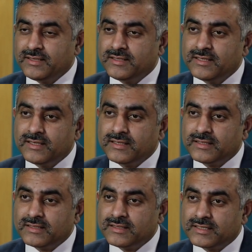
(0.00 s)
The
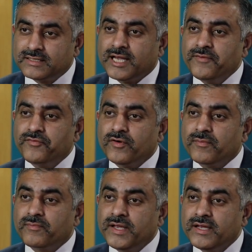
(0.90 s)
the time for
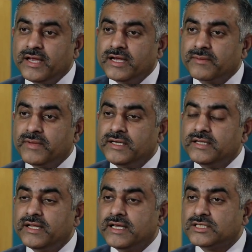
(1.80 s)
being
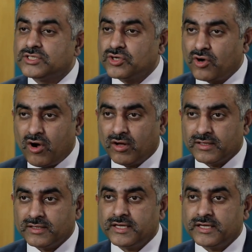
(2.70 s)
incremental is gone.